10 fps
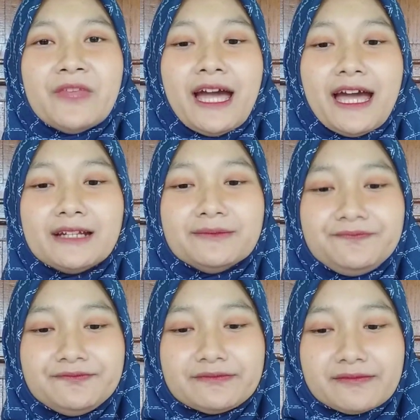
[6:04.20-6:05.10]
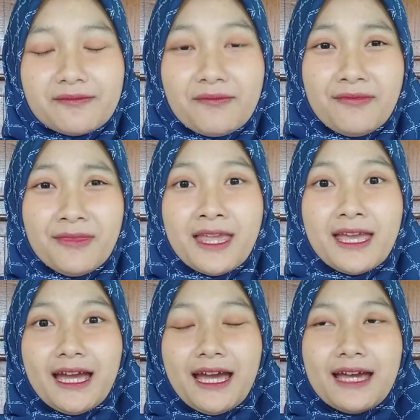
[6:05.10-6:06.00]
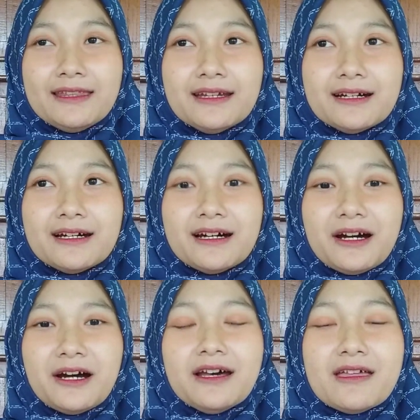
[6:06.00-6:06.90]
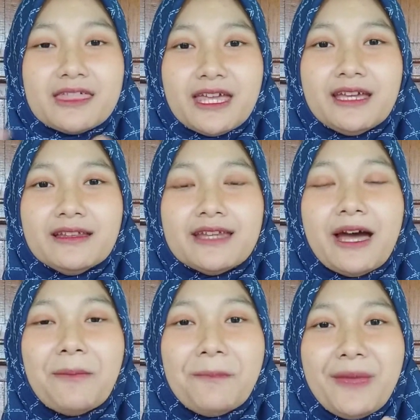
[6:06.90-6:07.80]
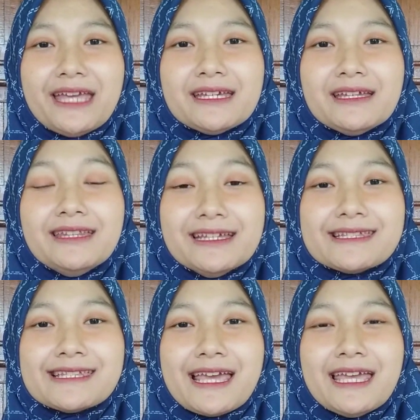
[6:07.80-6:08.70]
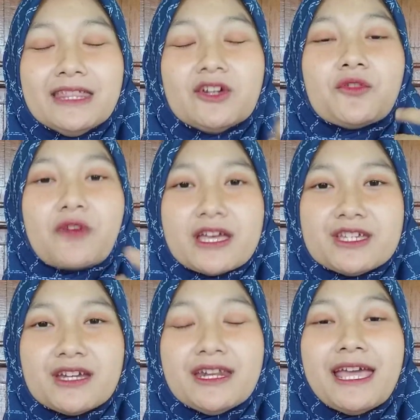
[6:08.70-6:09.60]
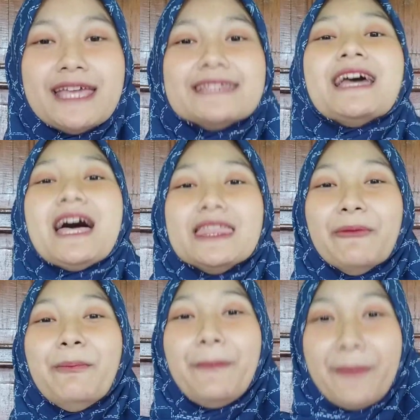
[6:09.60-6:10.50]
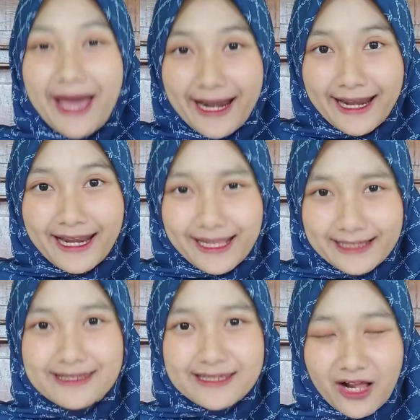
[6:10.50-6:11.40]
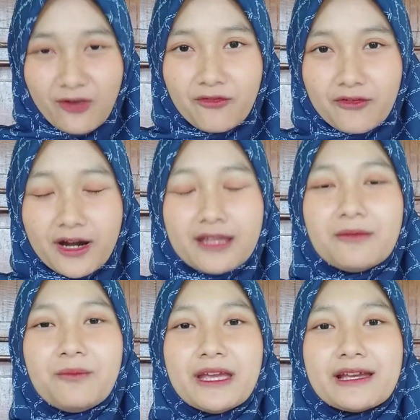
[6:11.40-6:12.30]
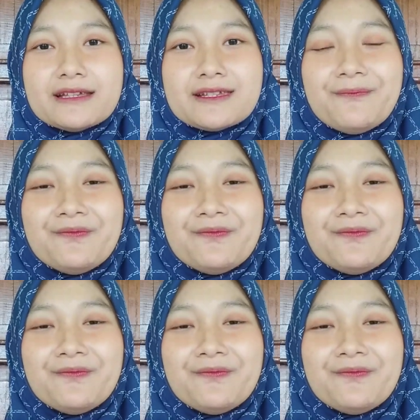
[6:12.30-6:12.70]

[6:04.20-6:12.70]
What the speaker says: And the thing that make this integration is the band itself, right? Because